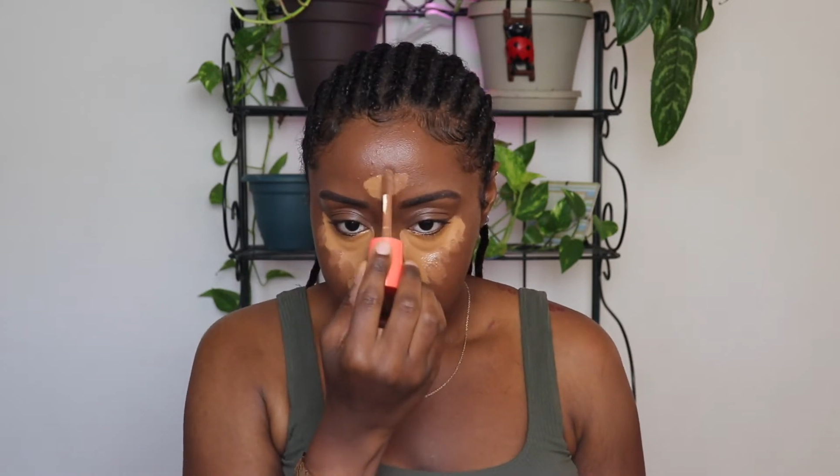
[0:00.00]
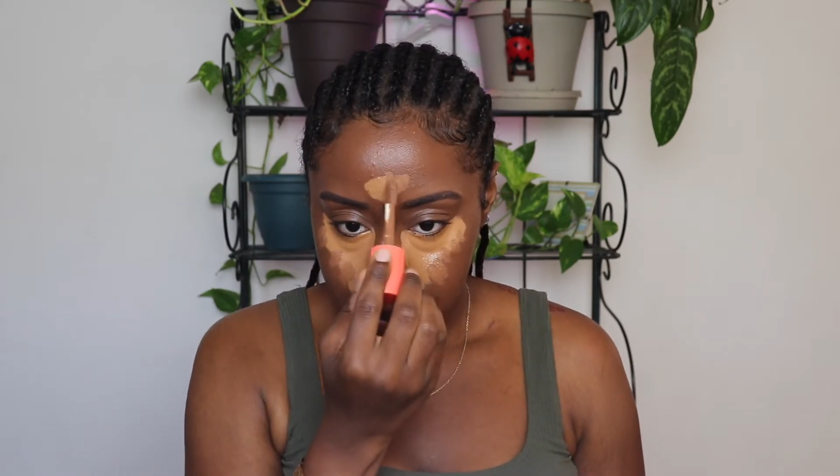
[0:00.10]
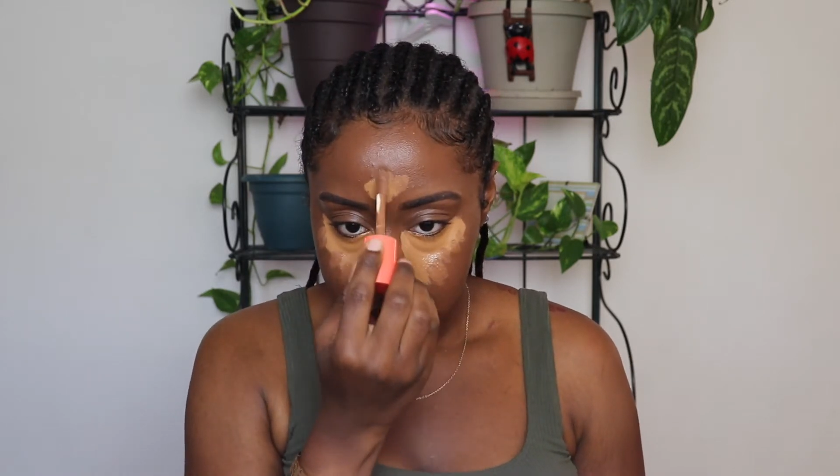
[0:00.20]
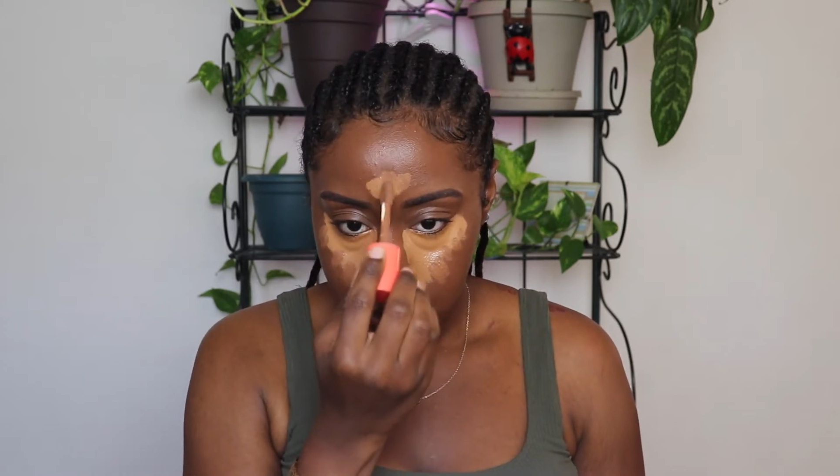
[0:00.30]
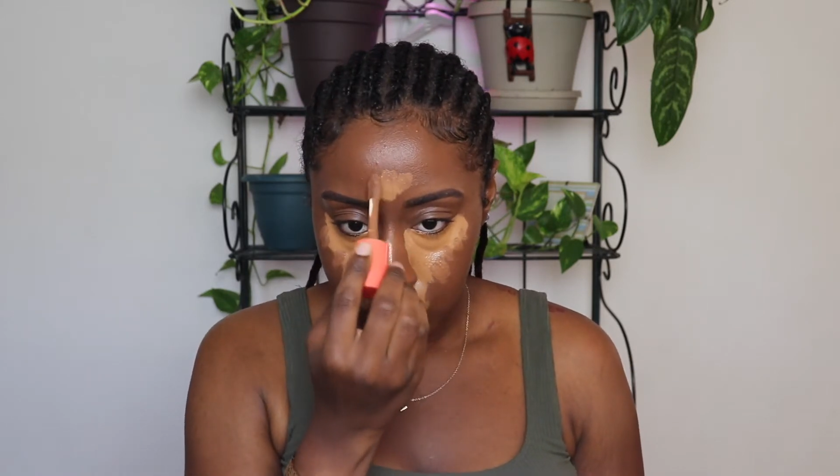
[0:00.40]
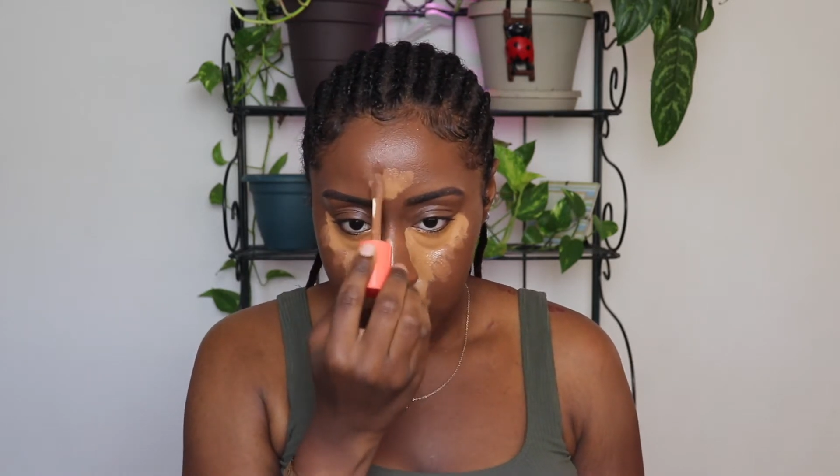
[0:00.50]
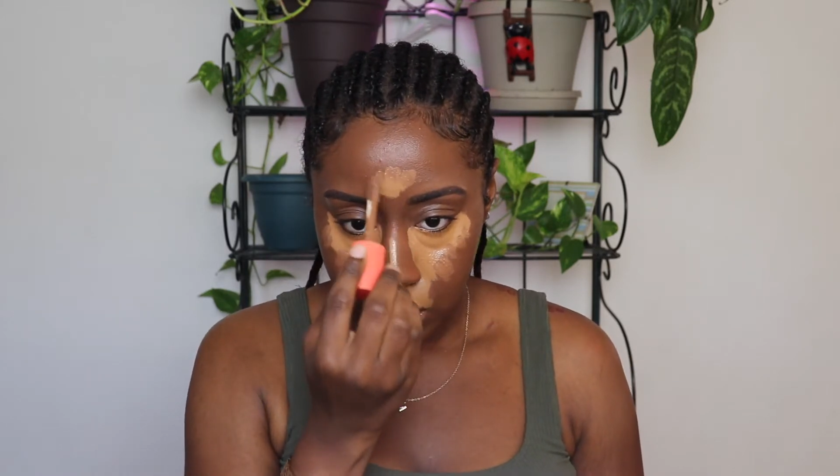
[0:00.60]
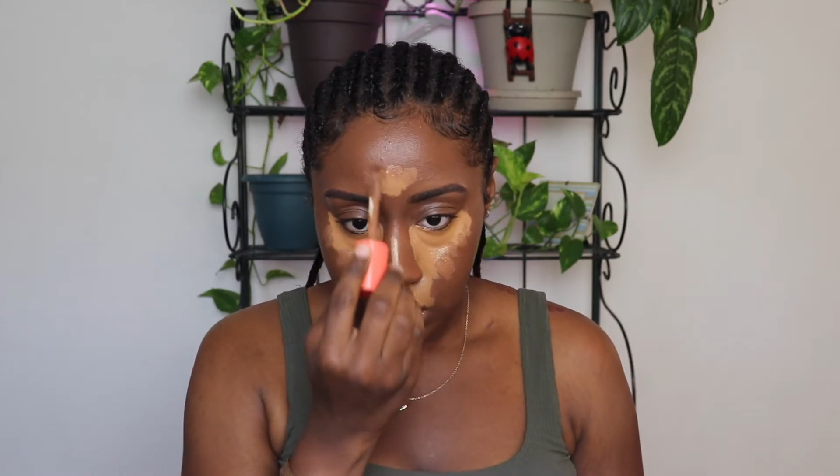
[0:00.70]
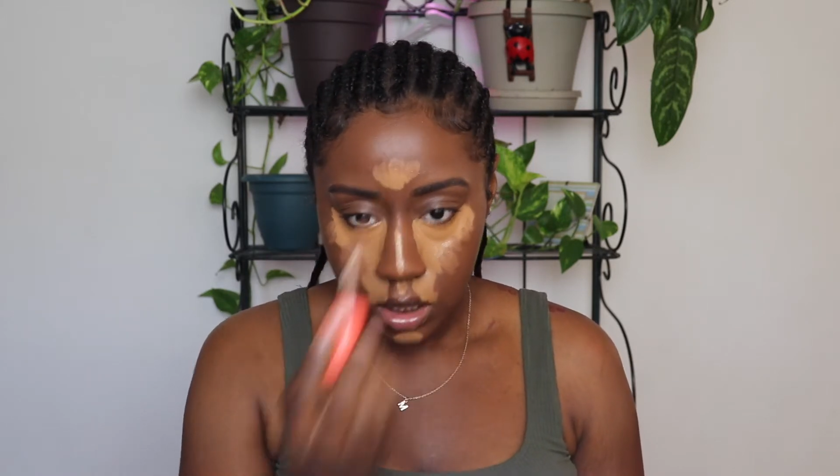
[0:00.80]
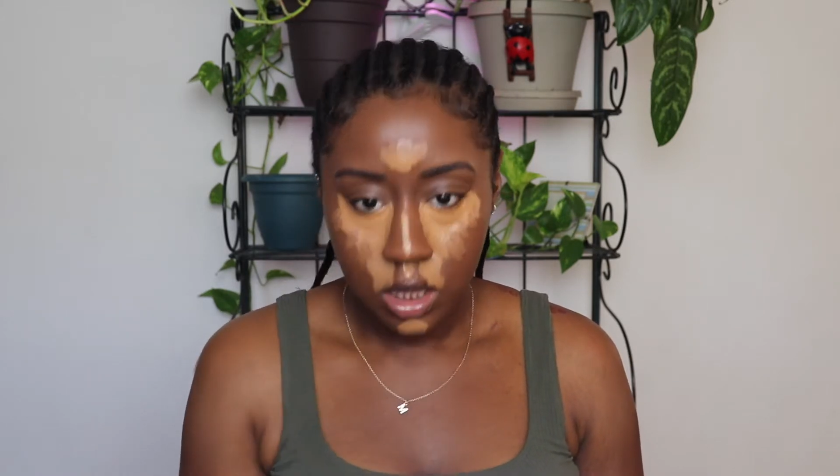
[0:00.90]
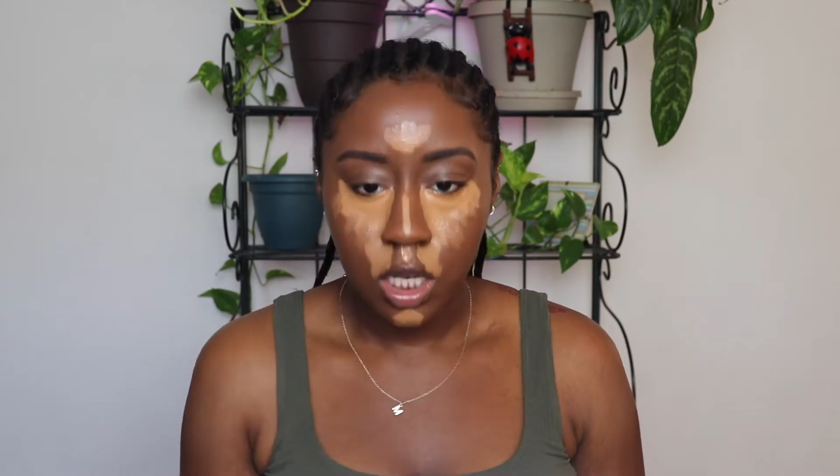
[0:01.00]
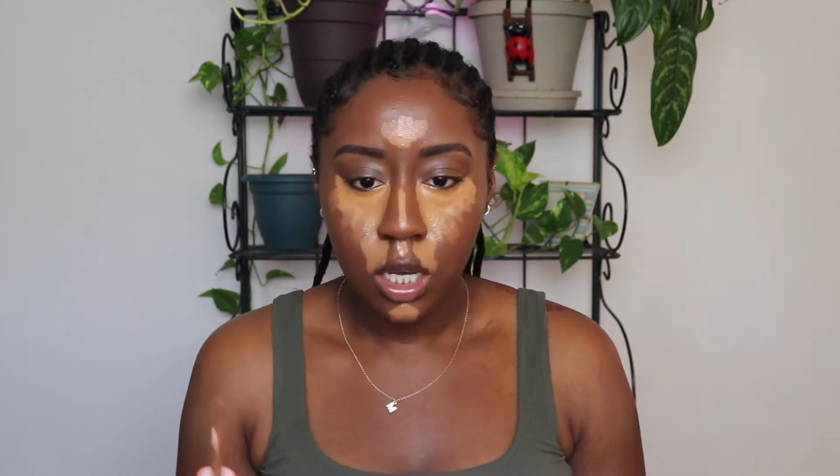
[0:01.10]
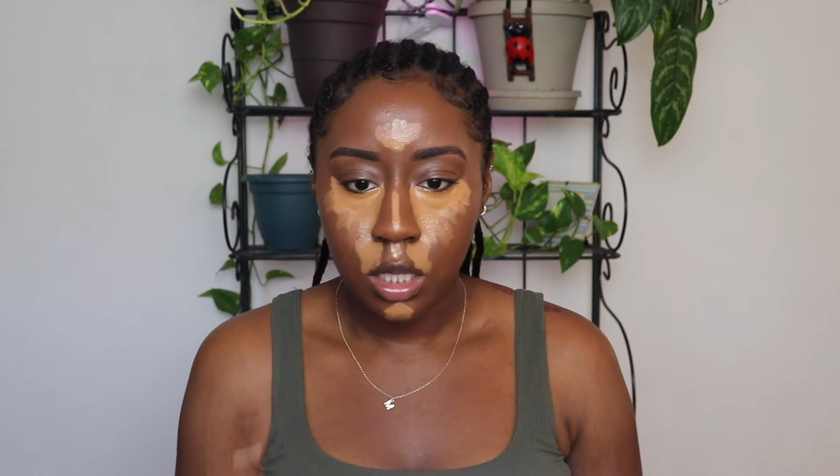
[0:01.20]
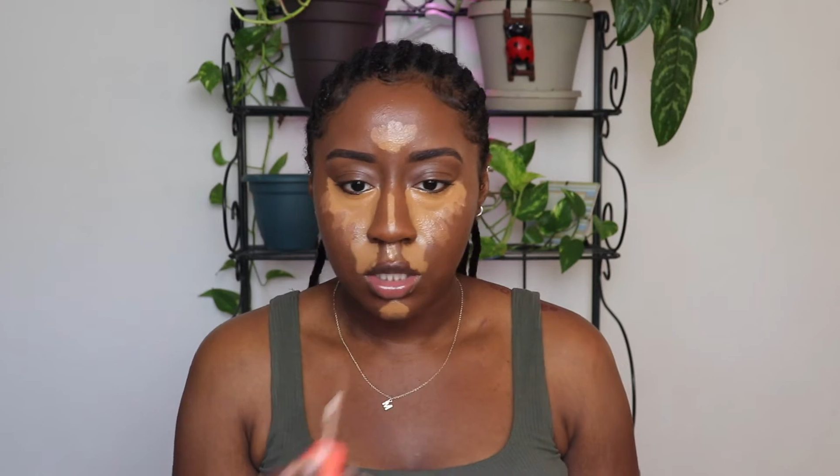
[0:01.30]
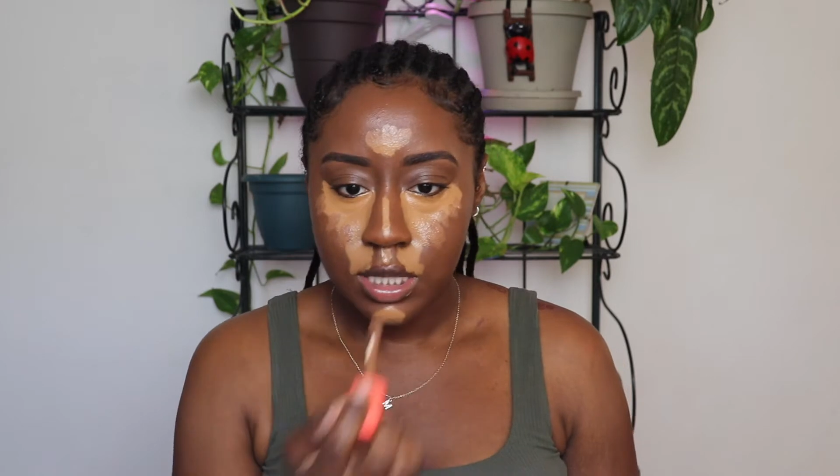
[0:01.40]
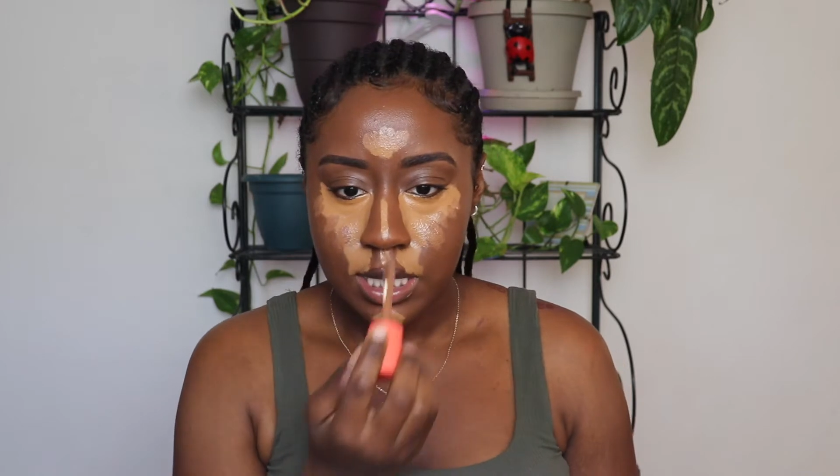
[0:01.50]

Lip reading: between the colors